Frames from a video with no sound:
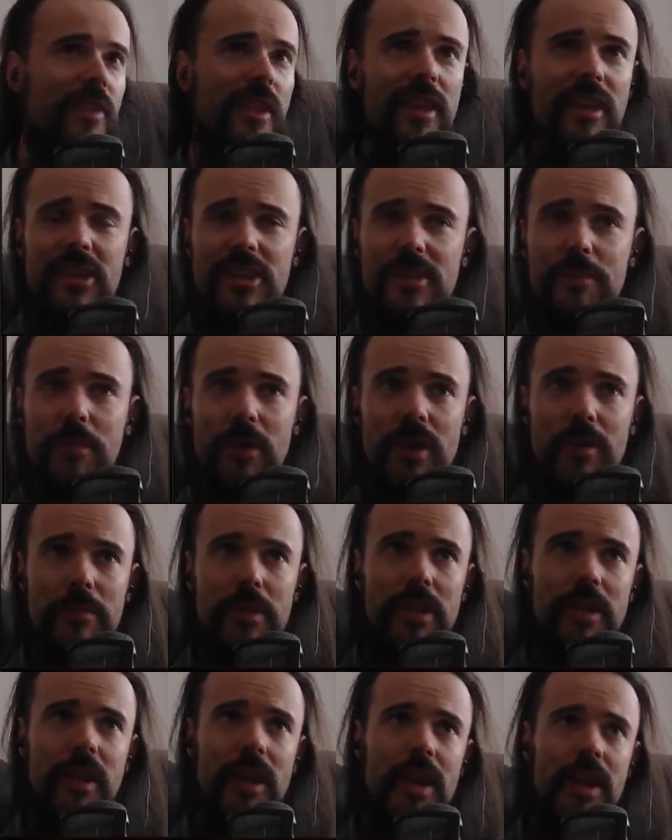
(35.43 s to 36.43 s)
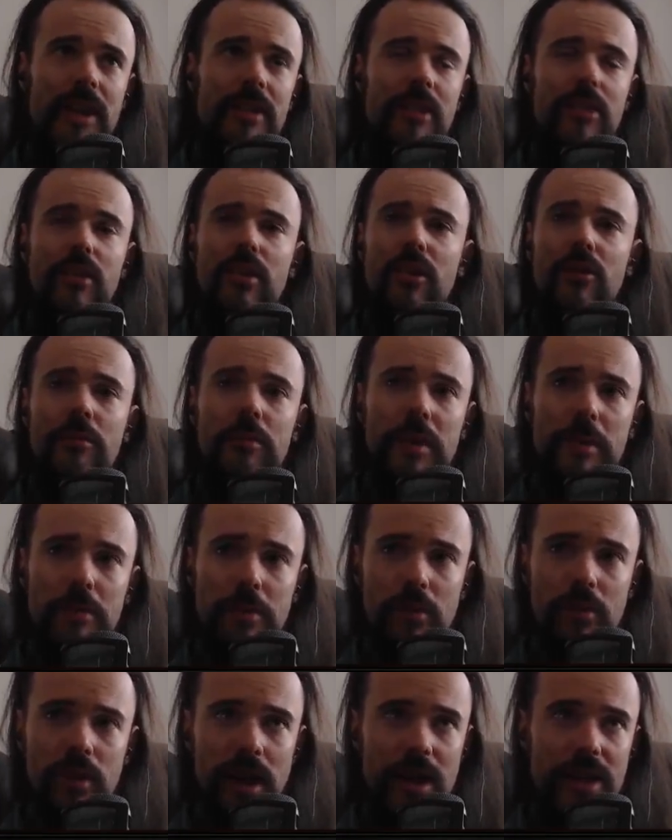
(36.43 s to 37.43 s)
It's pretty big, and a lot of
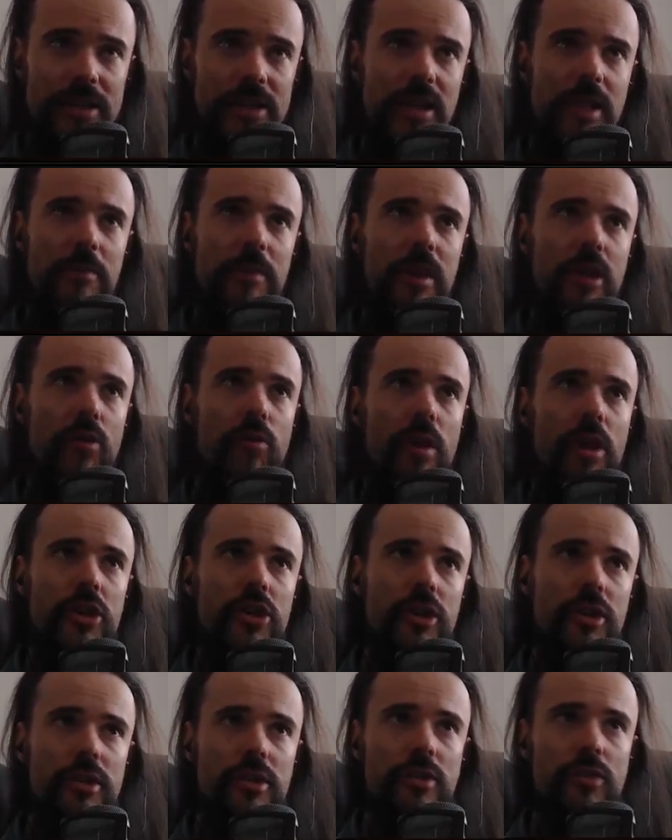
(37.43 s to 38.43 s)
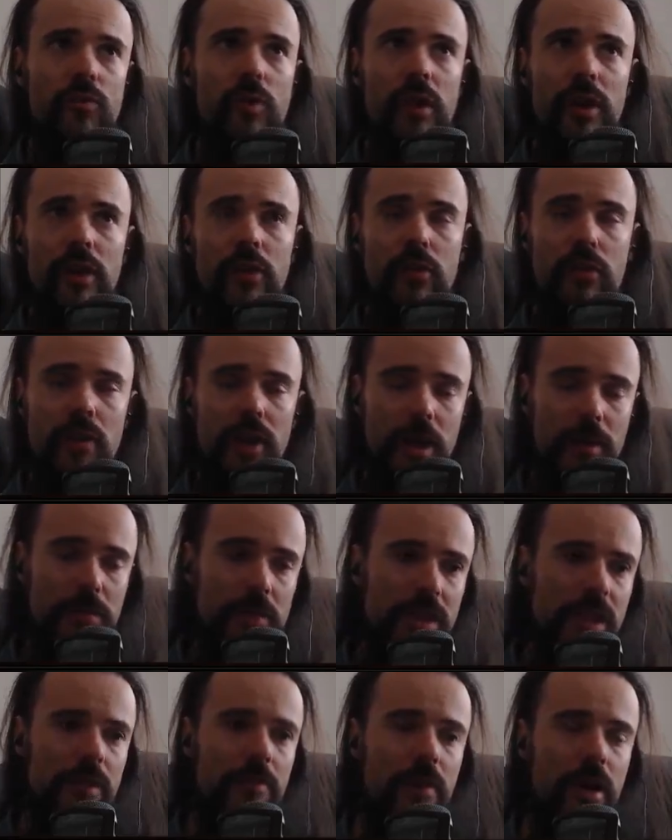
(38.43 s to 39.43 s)
people asking me questions when I could
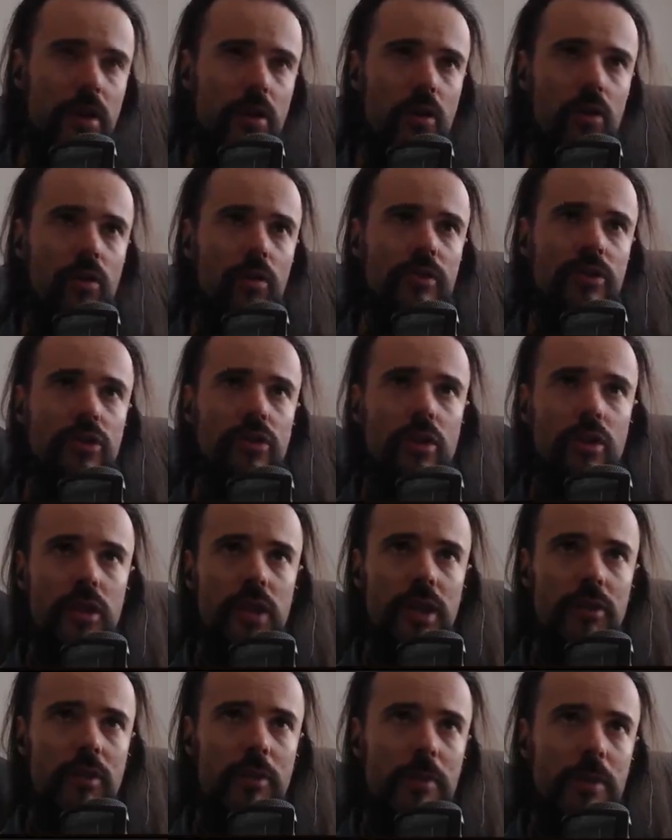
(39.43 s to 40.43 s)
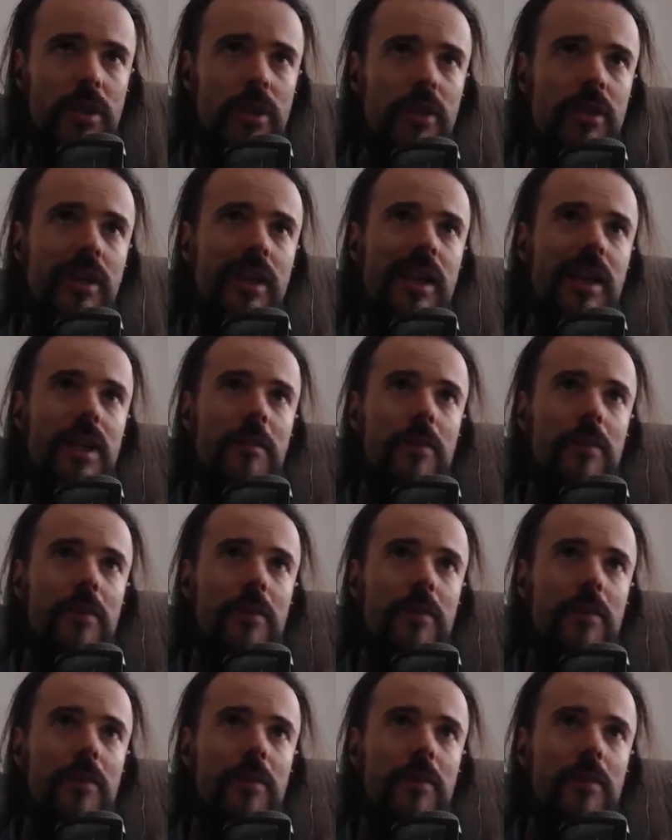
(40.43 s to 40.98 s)
update my old Shock Nova build,